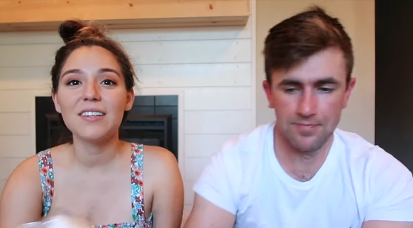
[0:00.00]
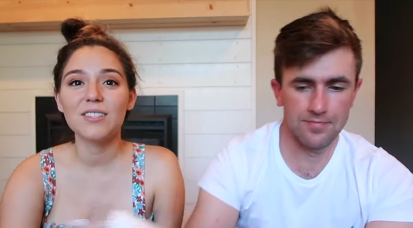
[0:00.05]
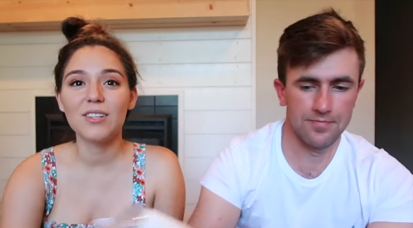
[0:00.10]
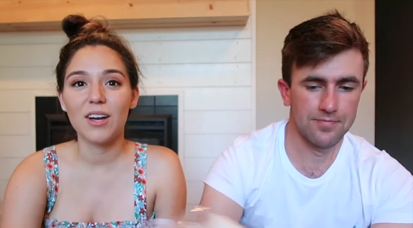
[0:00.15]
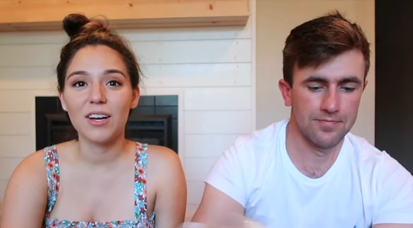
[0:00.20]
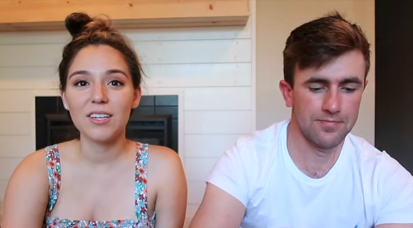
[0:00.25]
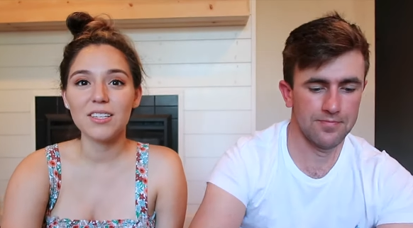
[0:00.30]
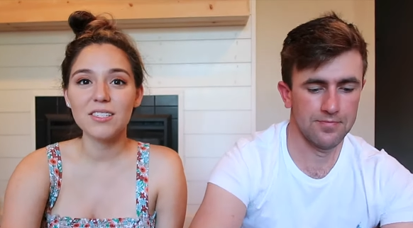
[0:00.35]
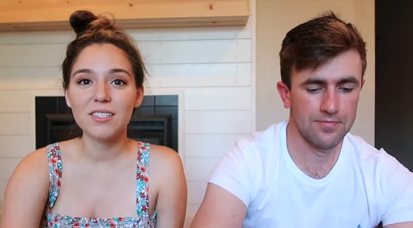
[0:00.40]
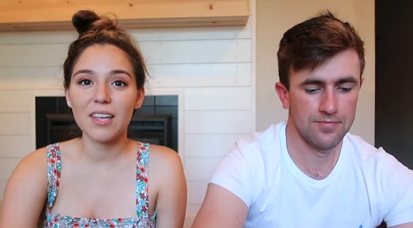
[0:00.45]
Speaker 1: as
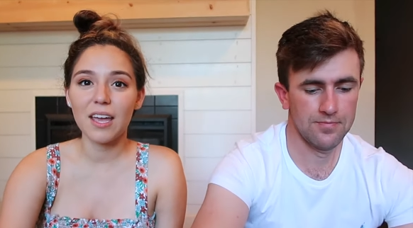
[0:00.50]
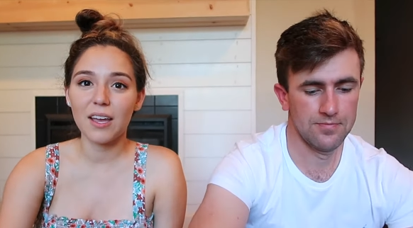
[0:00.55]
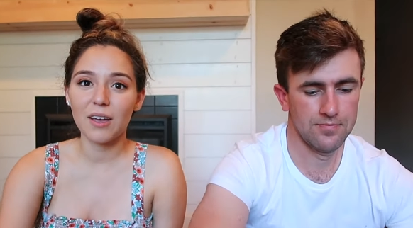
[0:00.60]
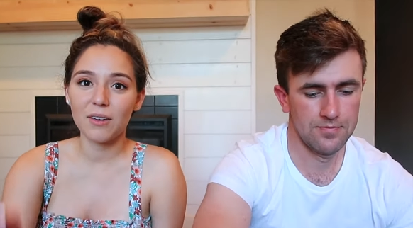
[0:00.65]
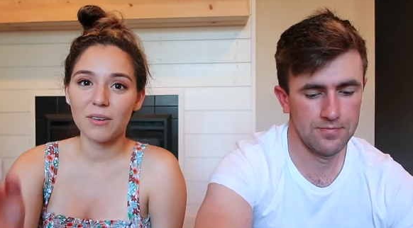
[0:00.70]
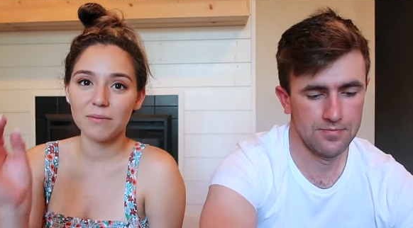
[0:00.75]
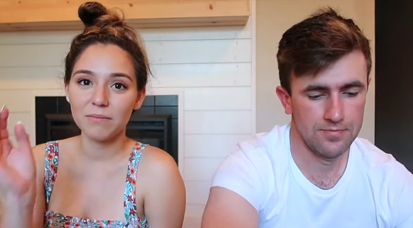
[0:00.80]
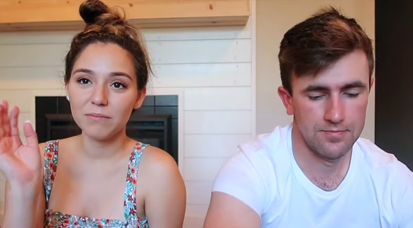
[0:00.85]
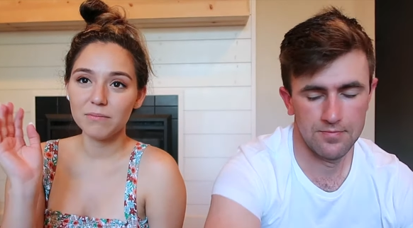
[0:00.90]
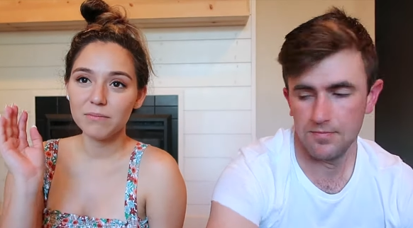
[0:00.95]
long as like
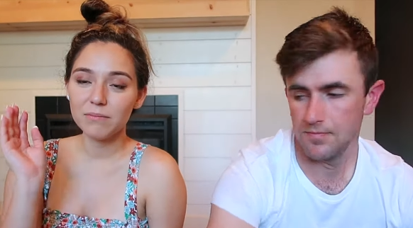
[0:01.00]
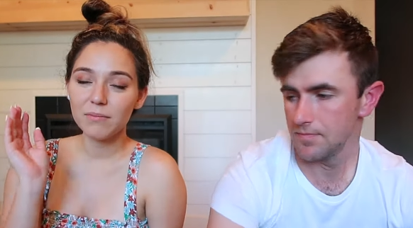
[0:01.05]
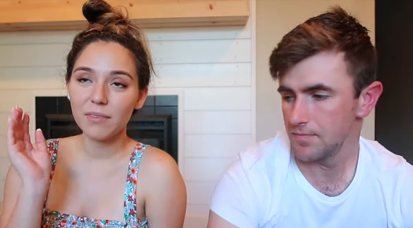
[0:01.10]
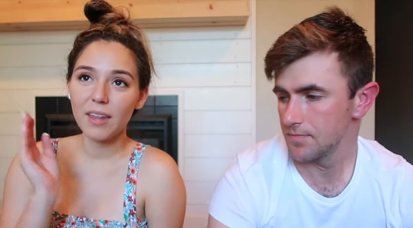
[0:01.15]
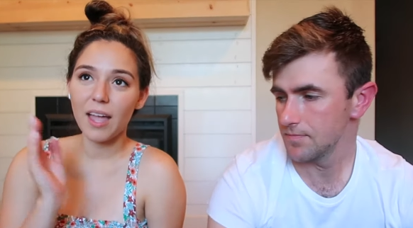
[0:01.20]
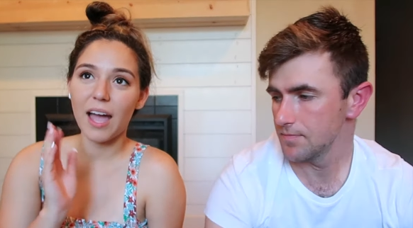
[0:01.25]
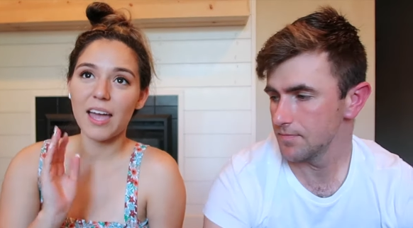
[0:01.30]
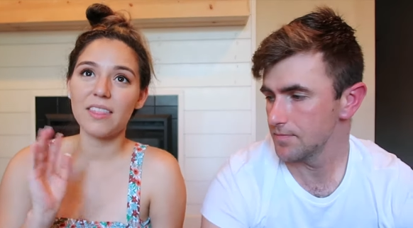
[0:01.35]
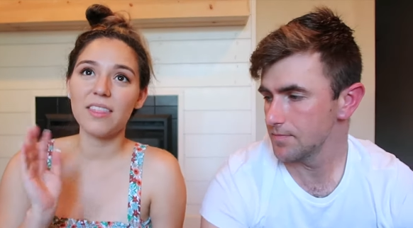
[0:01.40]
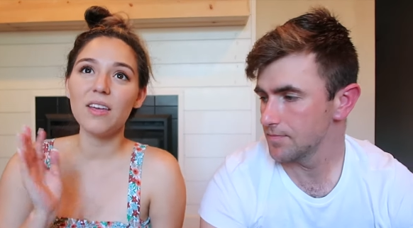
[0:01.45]

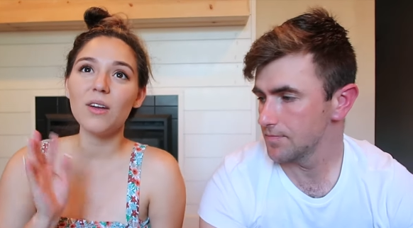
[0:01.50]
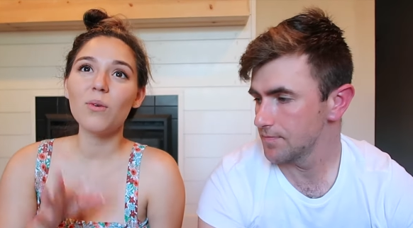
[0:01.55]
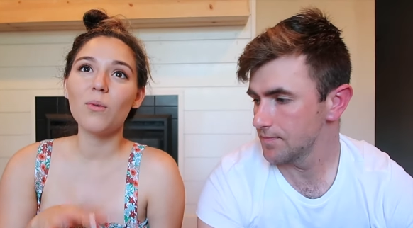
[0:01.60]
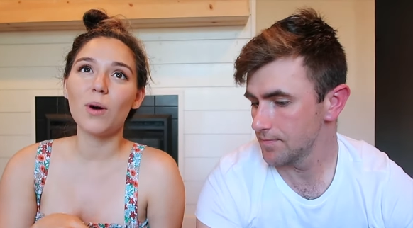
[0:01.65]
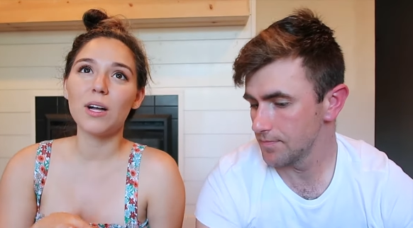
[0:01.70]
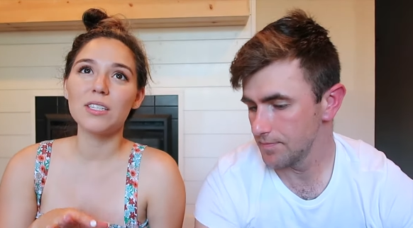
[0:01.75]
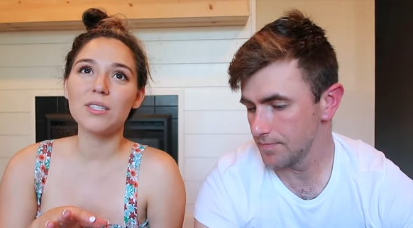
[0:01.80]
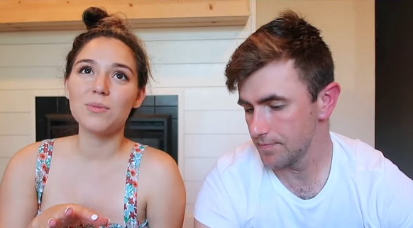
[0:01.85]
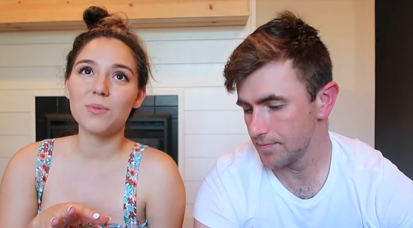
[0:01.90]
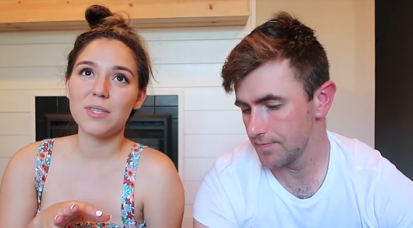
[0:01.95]
I think
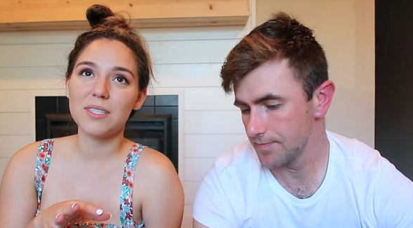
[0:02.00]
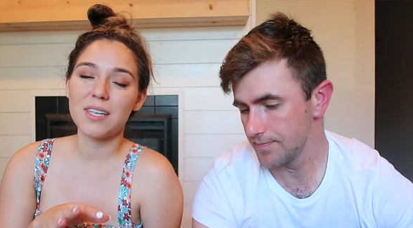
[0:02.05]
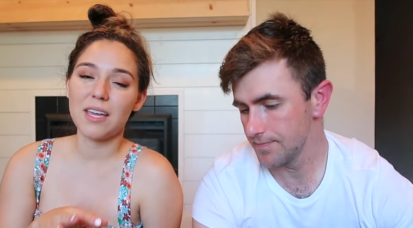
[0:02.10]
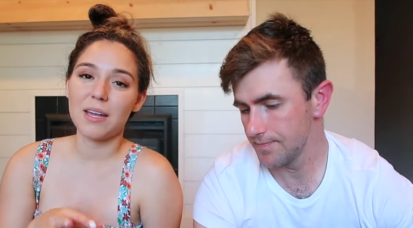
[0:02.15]
once we